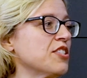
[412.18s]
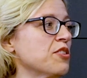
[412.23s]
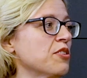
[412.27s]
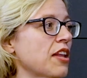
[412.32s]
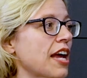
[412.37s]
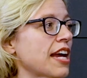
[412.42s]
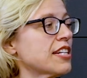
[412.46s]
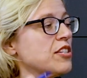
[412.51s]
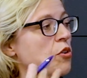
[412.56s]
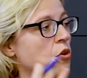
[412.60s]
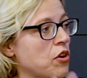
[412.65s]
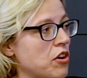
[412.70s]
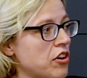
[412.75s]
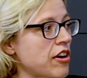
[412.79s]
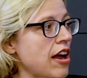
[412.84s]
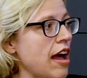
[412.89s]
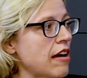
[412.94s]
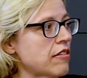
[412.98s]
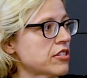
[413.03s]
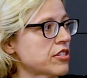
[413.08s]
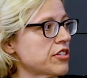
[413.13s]
Do you like to
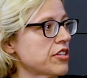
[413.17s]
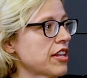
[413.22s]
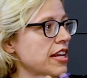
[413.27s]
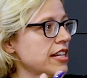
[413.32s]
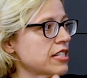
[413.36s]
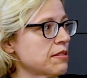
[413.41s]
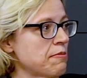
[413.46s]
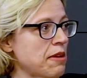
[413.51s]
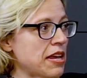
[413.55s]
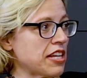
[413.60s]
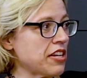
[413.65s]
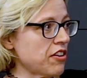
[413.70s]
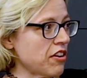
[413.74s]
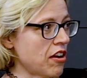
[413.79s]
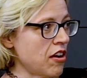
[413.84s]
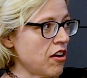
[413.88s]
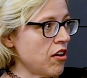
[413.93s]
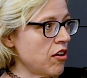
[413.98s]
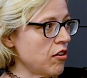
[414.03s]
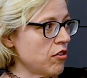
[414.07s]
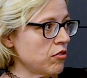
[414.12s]
order out? Do you like to make your
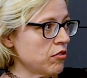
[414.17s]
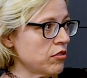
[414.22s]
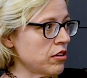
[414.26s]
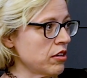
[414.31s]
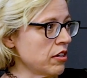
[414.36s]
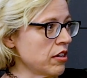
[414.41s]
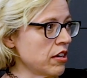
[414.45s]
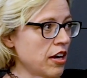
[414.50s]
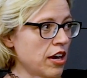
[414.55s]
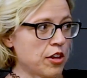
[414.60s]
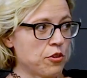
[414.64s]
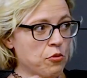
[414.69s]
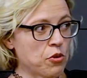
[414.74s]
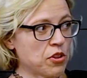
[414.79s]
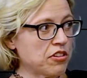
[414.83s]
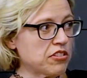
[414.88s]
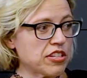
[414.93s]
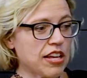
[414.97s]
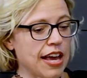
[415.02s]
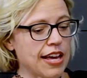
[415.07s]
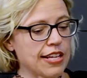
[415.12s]
own? Are you one
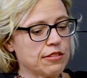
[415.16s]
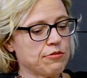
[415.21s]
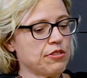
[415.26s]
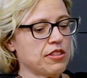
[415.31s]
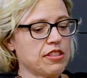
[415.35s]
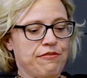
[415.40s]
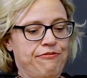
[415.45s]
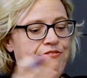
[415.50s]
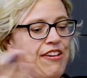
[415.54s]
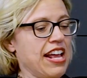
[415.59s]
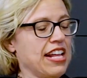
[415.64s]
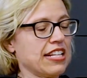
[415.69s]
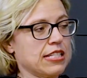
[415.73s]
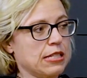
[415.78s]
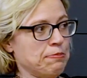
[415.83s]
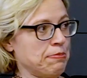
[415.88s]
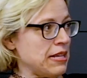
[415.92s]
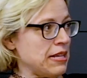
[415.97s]
of those guys with the fancy